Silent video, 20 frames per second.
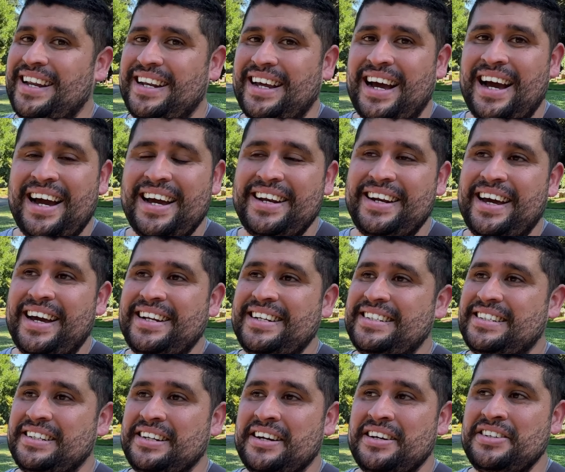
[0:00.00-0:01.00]
in the high 90s
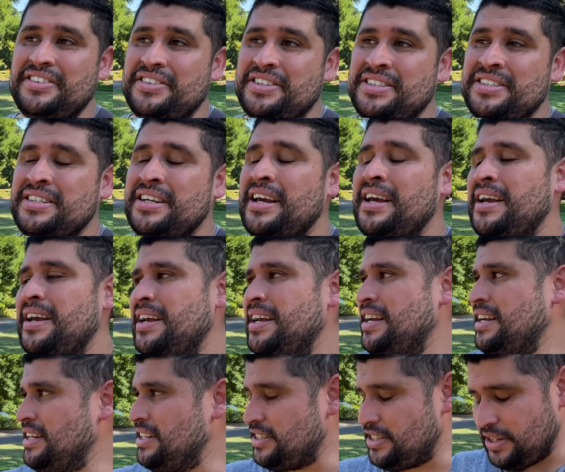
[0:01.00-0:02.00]
and hundreds
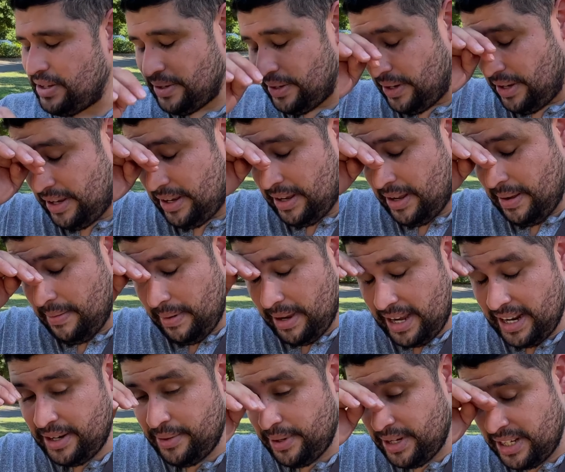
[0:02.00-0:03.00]
so but
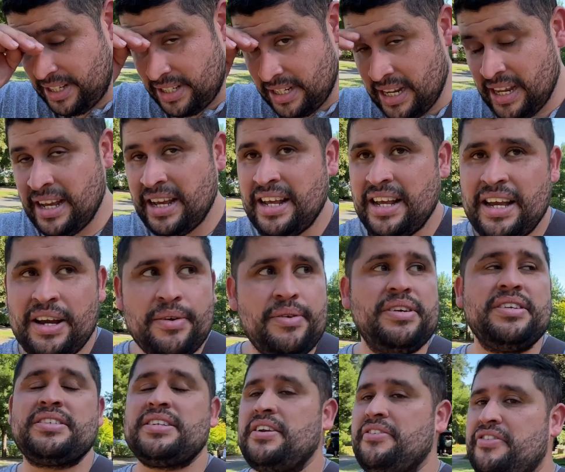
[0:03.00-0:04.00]
anyways we're
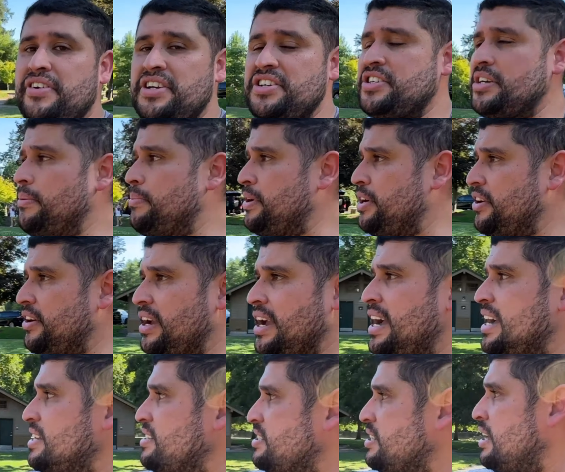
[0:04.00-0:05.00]
just gonna finish up here
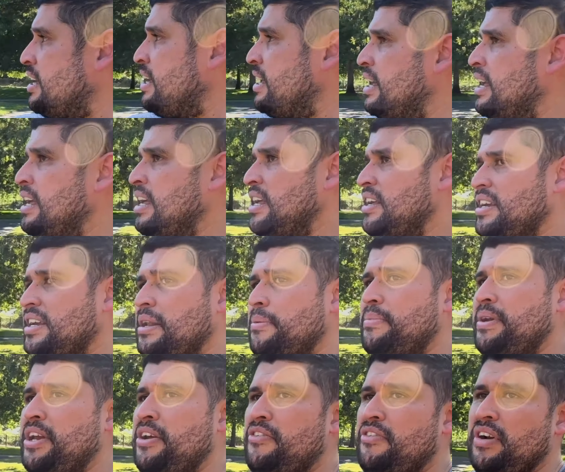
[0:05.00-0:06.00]
guys gonna
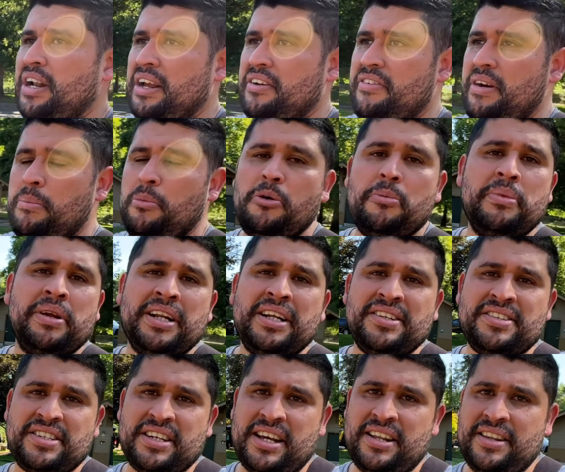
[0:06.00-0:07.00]
be here for like five more
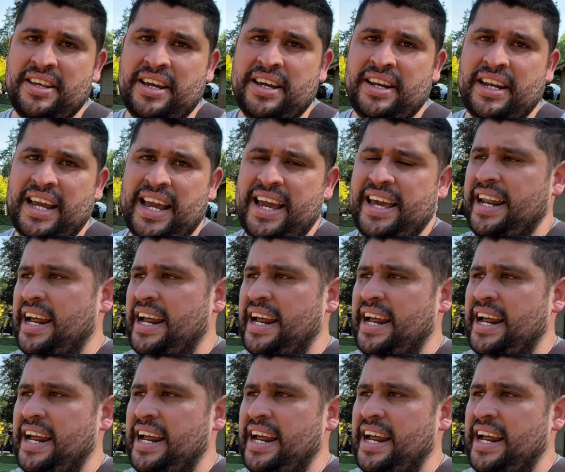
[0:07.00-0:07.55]
minutes and then head